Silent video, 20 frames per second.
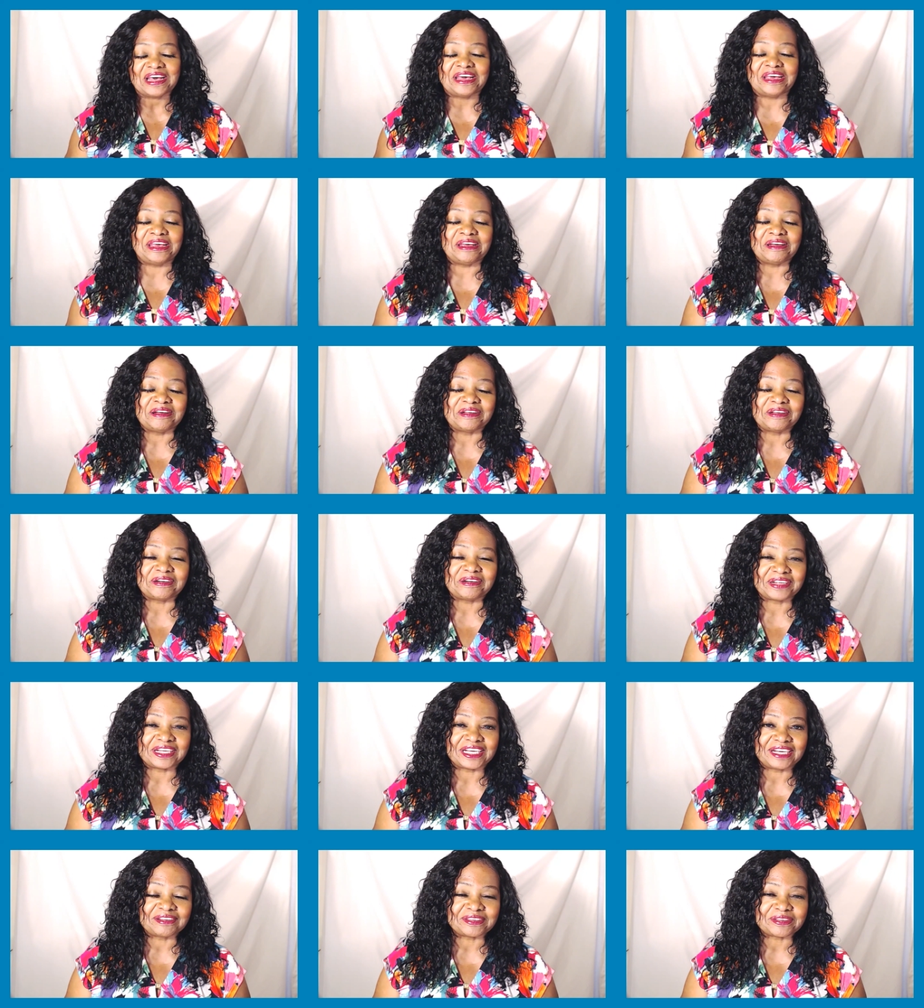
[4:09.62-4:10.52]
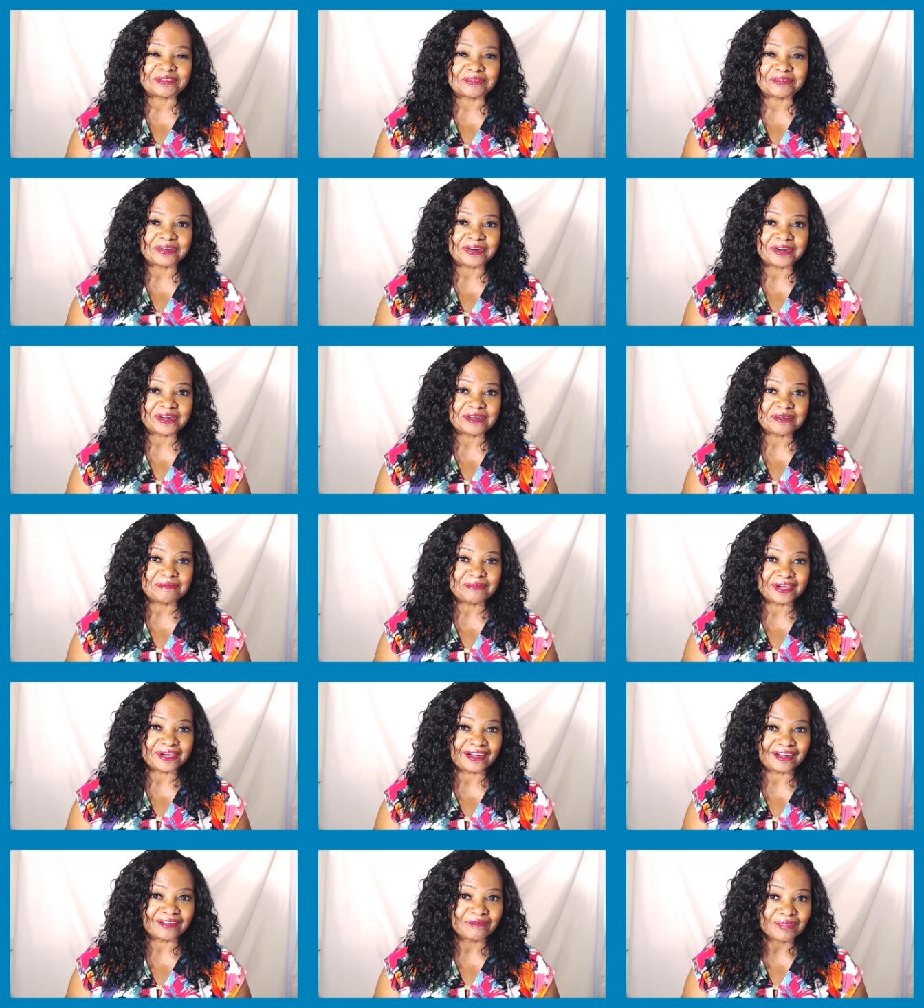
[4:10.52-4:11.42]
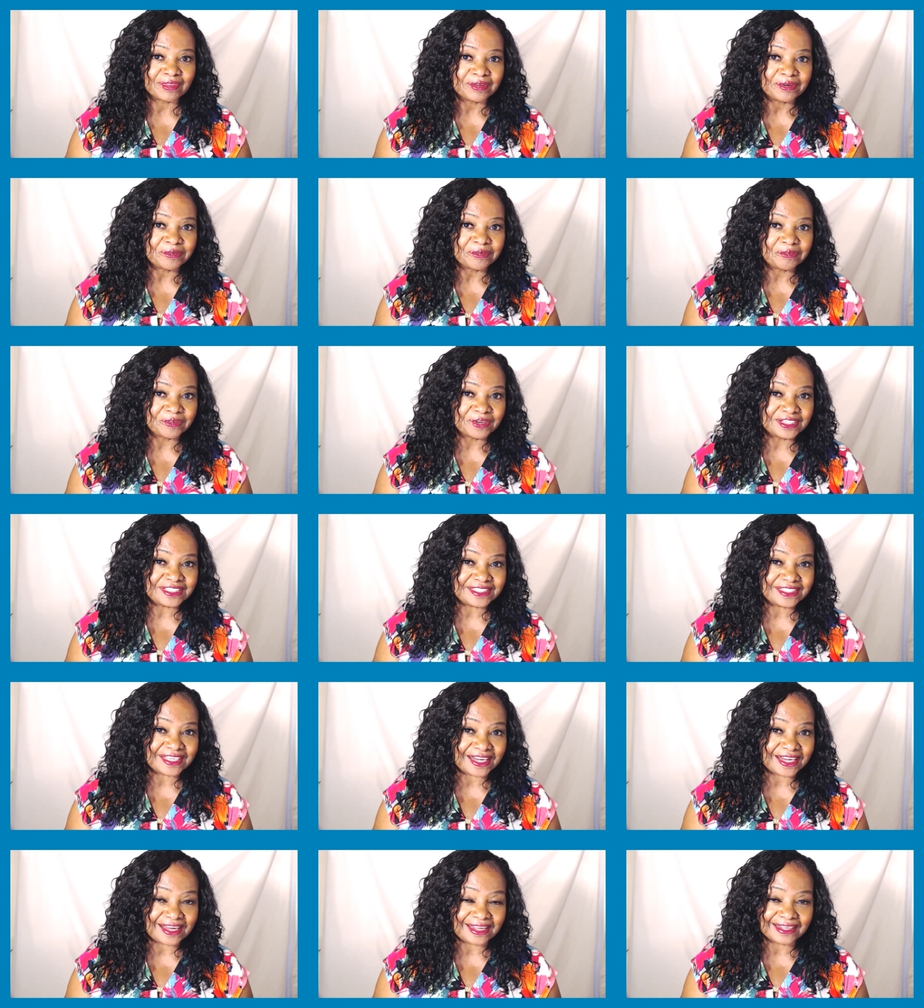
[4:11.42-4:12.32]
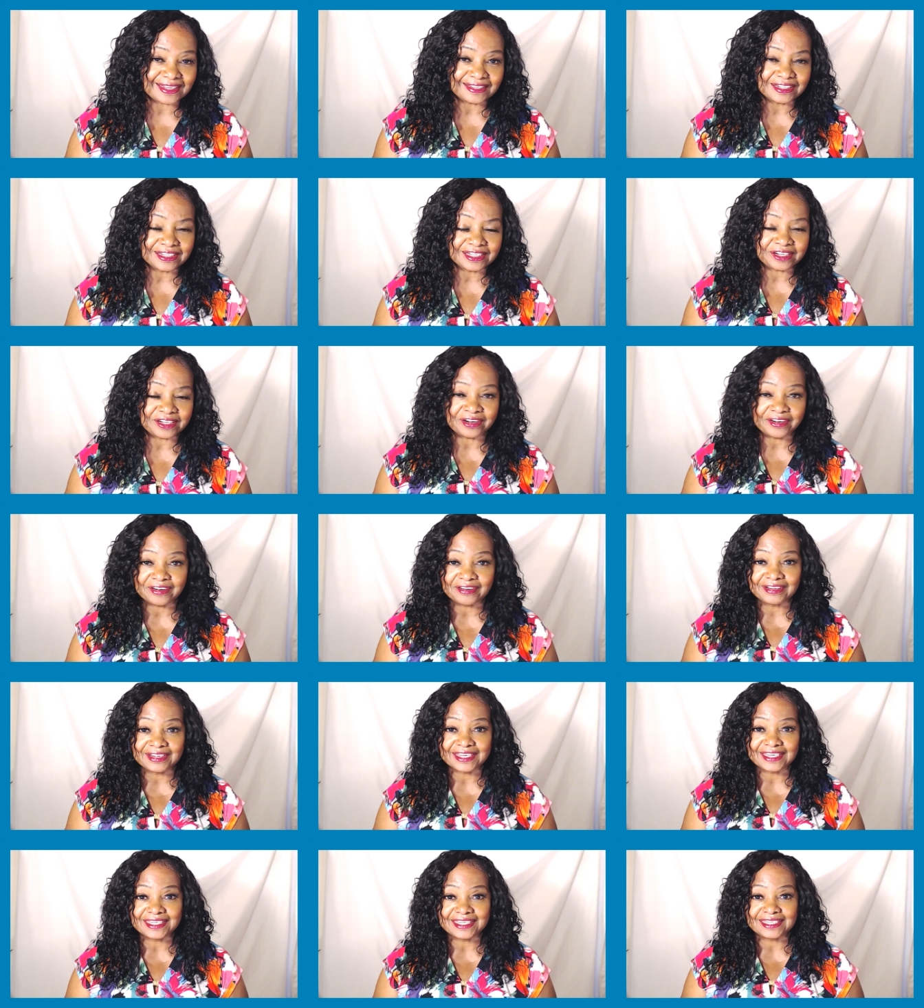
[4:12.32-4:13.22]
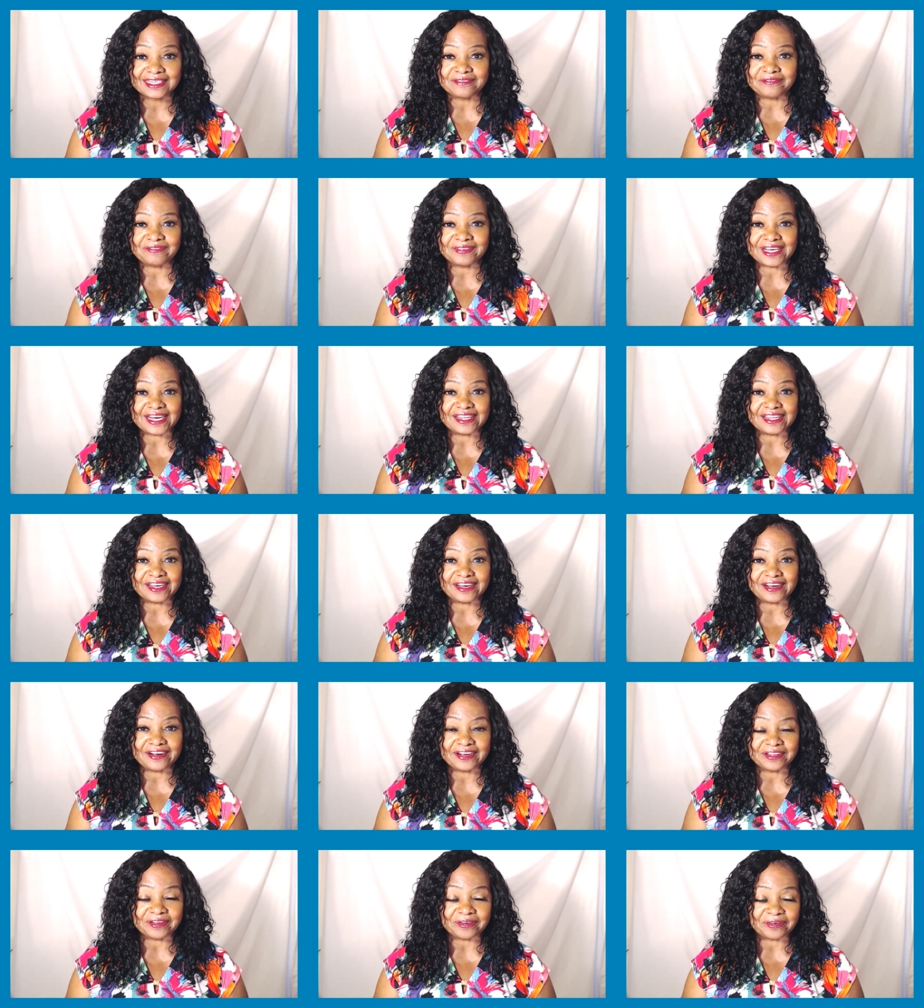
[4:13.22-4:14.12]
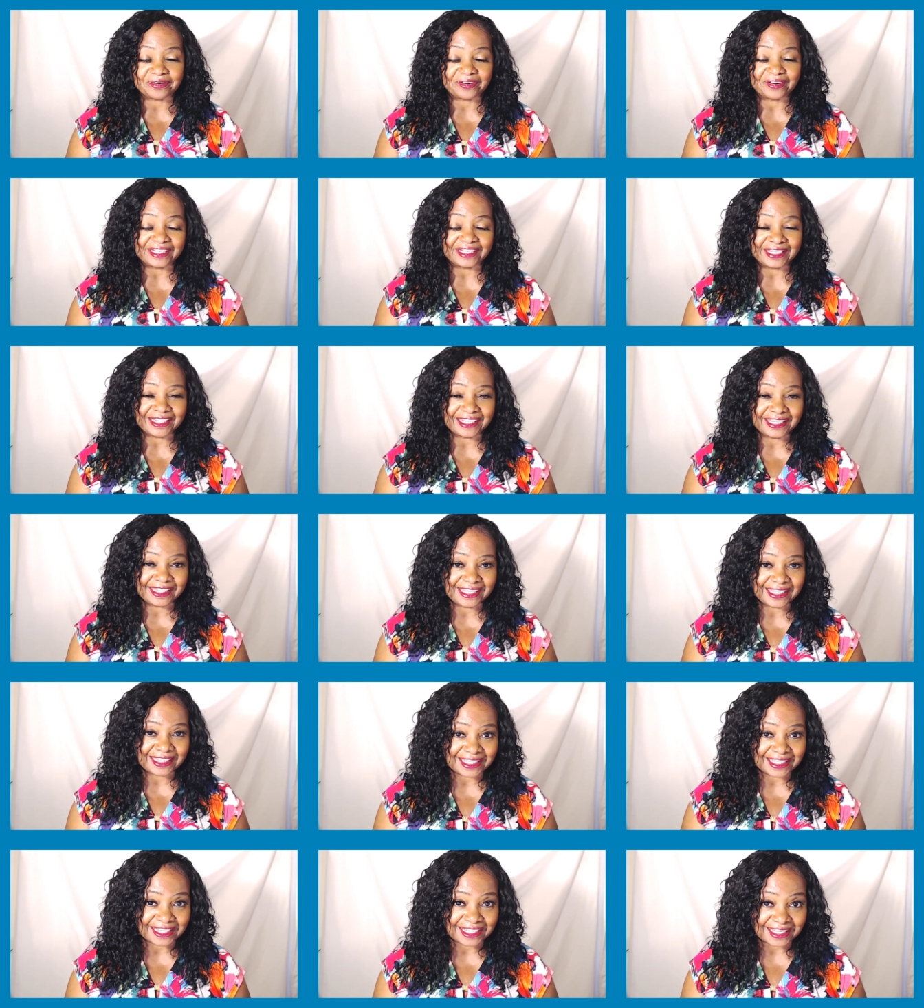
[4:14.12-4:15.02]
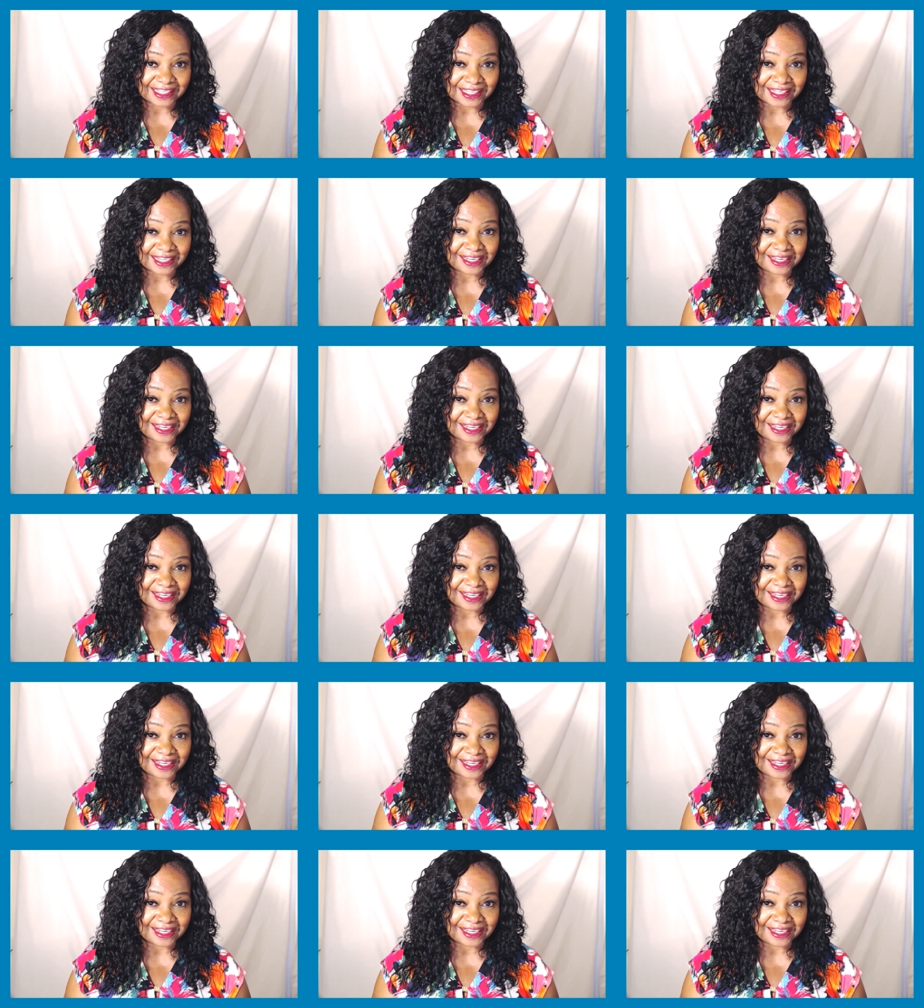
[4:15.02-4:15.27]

You don't have to worry about restyling, curling it, flat iron, or anything.